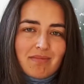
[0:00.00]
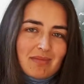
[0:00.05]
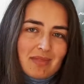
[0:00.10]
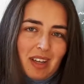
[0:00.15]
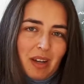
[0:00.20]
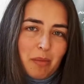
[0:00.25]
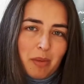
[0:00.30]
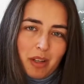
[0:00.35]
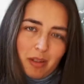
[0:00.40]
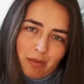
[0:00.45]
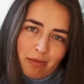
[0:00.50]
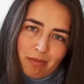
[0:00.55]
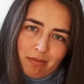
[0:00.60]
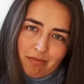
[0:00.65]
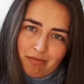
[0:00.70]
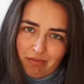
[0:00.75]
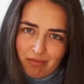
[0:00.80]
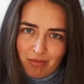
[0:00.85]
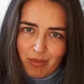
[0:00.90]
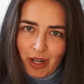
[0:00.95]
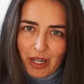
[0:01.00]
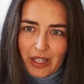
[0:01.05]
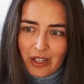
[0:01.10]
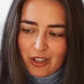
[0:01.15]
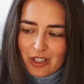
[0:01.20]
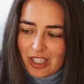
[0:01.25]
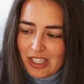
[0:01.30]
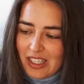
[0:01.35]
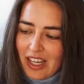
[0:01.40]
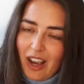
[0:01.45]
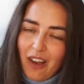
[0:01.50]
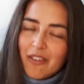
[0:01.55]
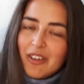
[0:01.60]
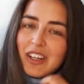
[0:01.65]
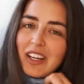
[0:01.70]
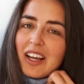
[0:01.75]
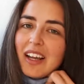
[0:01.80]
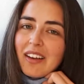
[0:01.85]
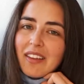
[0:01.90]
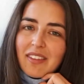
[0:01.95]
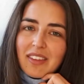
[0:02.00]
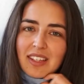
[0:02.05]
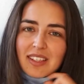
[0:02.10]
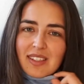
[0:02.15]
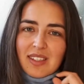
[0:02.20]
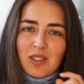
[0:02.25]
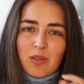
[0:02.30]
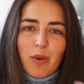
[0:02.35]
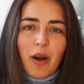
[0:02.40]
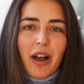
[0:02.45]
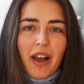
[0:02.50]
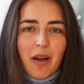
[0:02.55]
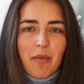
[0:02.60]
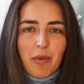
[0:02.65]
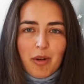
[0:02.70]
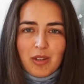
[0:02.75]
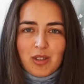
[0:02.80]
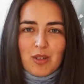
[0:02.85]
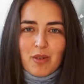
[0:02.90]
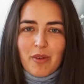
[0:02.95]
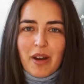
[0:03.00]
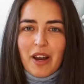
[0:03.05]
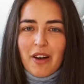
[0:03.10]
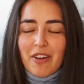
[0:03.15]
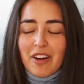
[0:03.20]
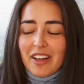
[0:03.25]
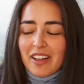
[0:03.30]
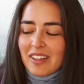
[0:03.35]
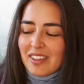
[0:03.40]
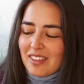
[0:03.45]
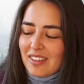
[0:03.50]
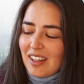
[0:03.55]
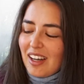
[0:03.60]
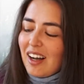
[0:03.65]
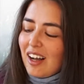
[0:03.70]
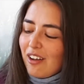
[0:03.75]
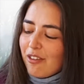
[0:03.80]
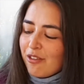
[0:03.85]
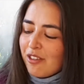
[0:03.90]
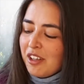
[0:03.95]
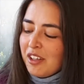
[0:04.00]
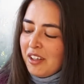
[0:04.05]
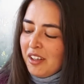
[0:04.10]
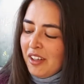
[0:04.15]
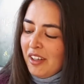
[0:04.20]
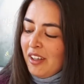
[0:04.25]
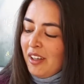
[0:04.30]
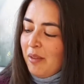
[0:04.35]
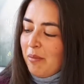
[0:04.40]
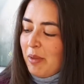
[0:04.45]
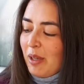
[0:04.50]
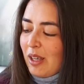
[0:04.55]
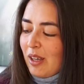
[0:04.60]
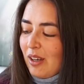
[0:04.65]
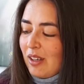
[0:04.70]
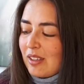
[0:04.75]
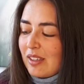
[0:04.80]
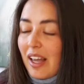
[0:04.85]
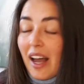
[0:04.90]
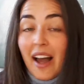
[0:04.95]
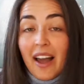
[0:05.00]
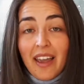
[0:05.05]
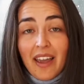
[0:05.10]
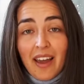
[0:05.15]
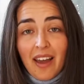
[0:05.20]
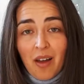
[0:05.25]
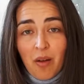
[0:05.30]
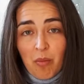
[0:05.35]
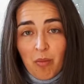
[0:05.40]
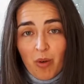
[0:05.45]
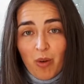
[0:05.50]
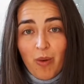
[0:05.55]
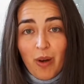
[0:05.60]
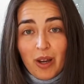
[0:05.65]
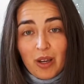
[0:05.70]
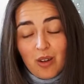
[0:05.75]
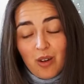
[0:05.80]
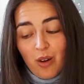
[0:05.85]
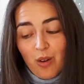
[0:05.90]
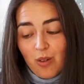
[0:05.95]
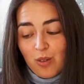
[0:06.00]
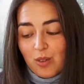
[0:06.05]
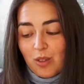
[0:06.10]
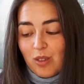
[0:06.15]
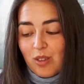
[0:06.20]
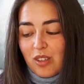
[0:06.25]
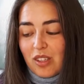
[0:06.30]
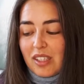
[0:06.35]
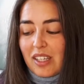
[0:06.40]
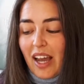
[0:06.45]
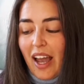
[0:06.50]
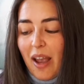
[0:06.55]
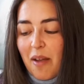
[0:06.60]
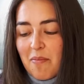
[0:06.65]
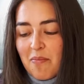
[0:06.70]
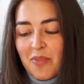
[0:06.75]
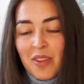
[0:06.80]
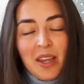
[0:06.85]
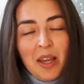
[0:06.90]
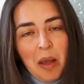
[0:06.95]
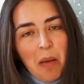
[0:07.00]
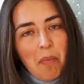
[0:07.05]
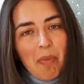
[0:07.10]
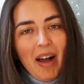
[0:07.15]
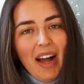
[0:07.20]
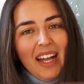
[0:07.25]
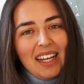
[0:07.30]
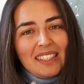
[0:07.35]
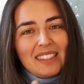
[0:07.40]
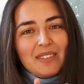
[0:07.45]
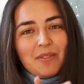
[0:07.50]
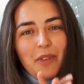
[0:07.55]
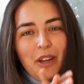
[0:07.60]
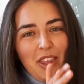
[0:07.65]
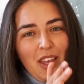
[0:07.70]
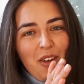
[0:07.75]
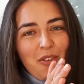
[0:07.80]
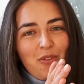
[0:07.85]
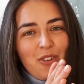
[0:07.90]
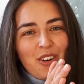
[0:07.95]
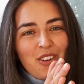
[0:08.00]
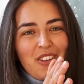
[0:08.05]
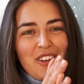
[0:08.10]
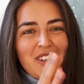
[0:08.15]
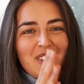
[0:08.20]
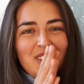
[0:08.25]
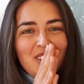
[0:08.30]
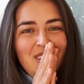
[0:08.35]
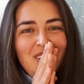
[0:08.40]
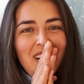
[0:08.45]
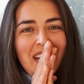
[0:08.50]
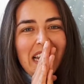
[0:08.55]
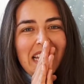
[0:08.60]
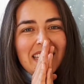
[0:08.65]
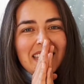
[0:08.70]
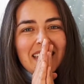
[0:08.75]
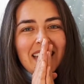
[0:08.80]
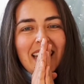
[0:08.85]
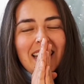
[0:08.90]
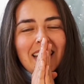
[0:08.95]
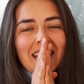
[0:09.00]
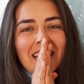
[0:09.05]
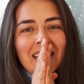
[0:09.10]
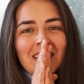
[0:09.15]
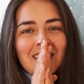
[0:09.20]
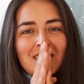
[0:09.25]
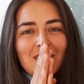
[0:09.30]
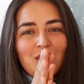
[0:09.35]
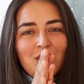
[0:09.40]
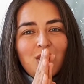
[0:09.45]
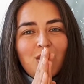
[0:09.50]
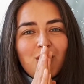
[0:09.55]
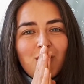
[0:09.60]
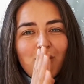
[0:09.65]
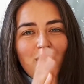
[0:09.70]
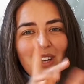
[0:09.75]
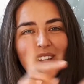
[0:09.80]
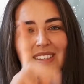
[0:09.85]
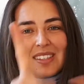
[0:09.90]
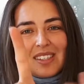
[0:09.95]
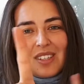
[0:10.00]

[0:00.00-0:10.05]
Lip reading: I mean, why not just have it? And this is why I'm also wearing a scarf, because I am quite cold all the time. But without further ado, let's get into the first